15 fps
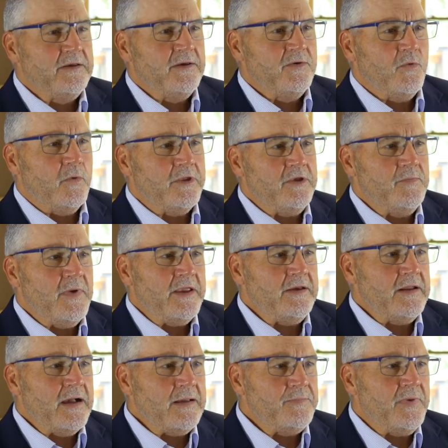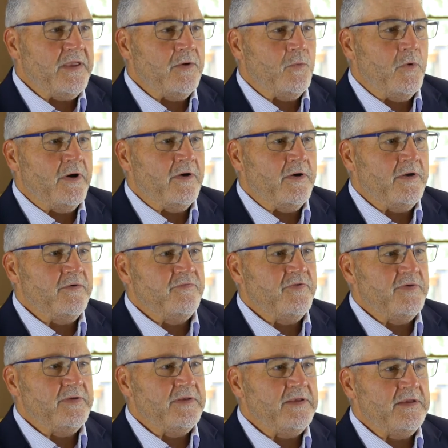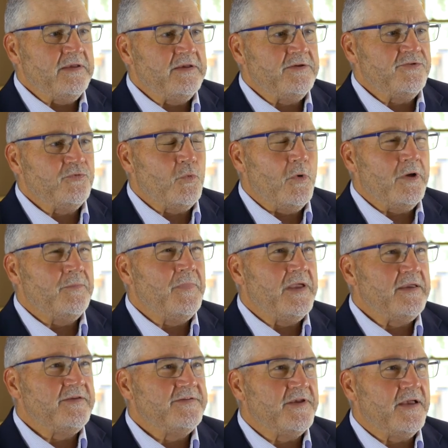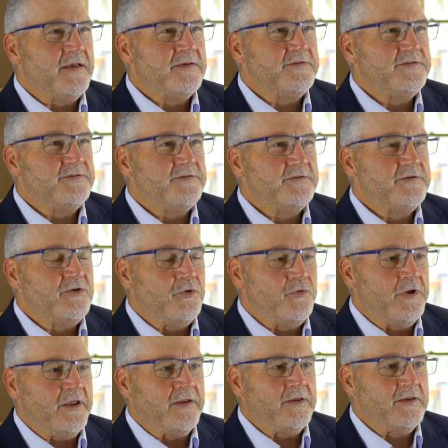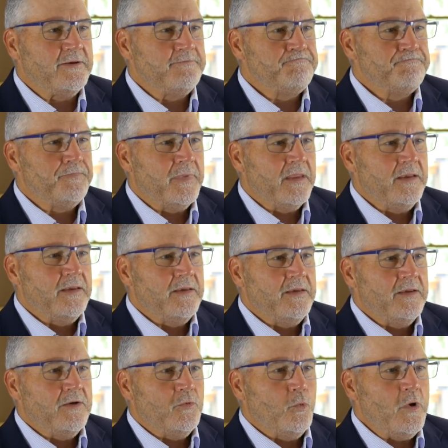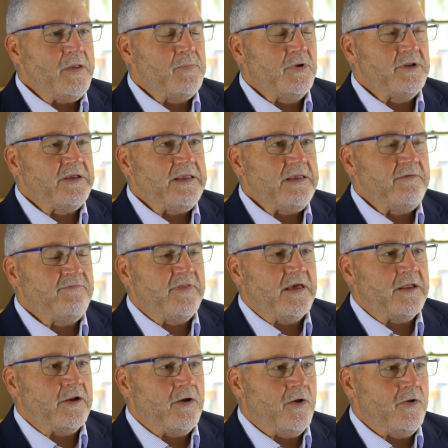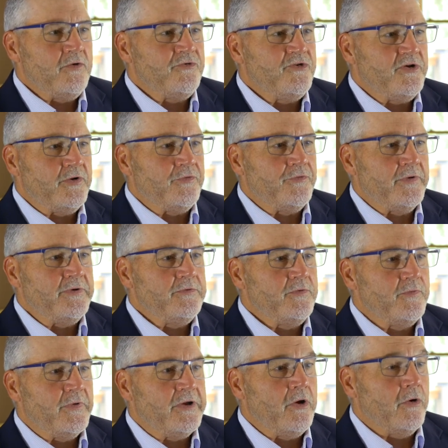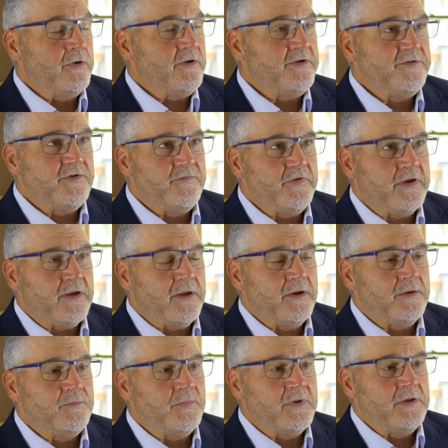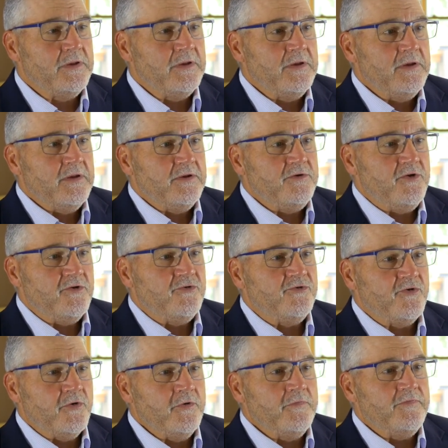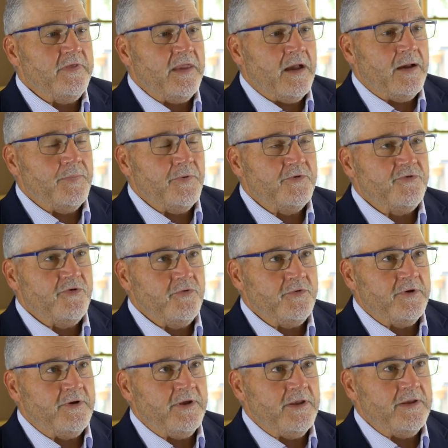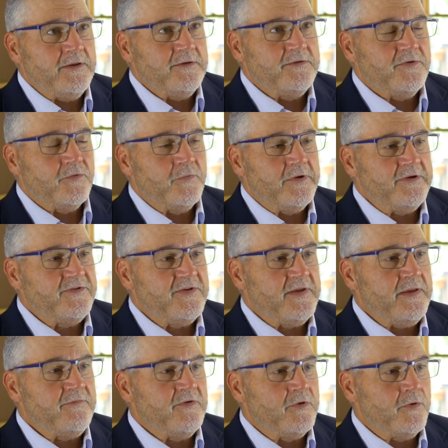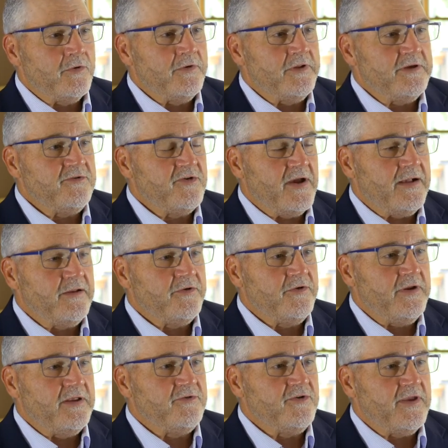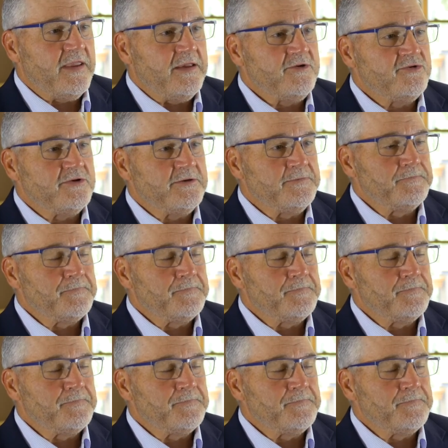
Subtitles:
What you may not be aware of is what makes us unique. We believe that all children, regardless of income, deserve the opportunity to receive an early childhood education.